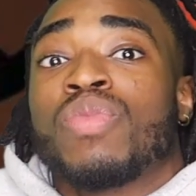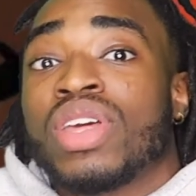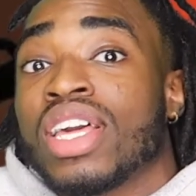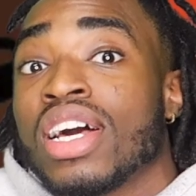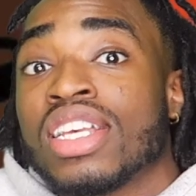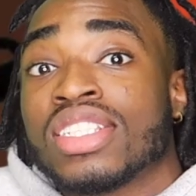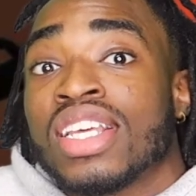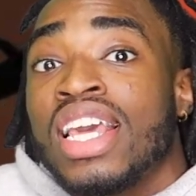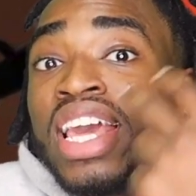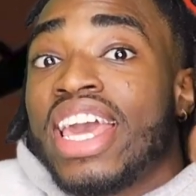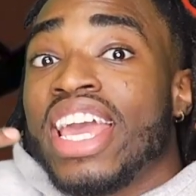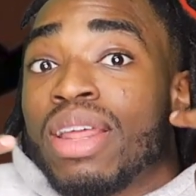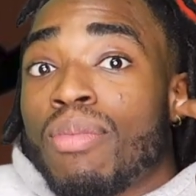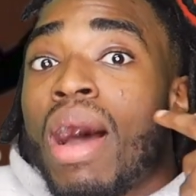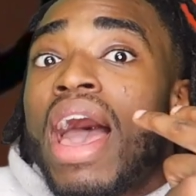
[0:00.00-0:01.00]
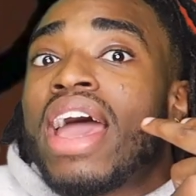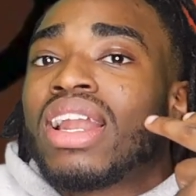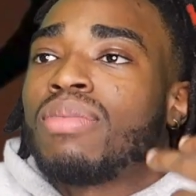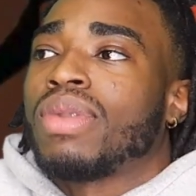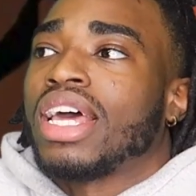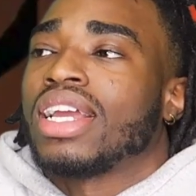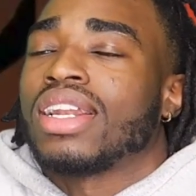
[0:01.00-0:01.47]
because in my head
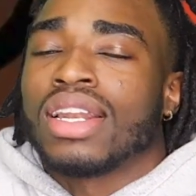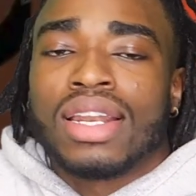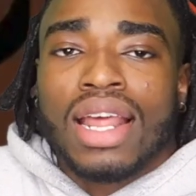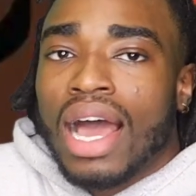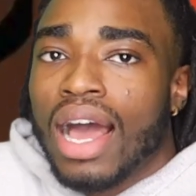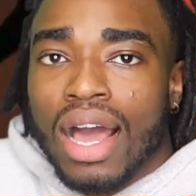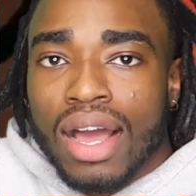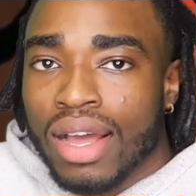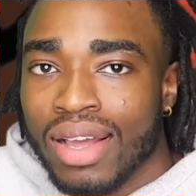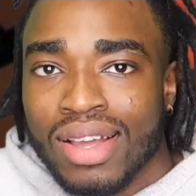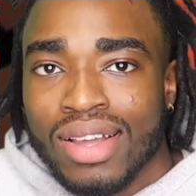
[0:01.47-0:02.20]
I'm like, nah,